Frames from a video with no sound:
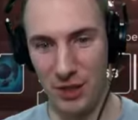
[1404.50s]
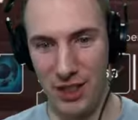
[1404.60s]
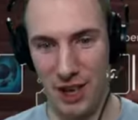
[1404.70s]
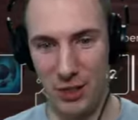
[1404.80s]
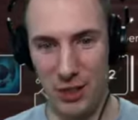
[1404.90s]

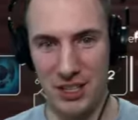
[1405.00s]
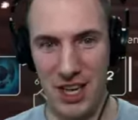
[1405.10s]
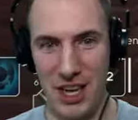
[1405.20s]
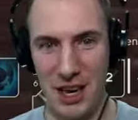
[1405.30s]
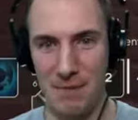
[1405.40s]
there was
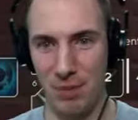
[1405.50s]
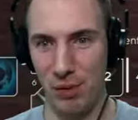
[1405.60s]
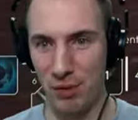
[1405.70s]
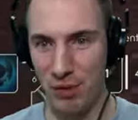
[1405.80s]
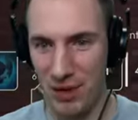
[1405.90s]
a
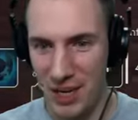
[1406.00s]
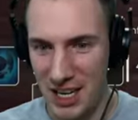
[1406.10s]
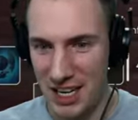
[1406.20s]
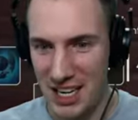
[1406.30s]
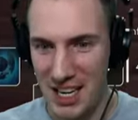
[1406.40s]

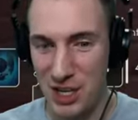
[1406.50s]
pretty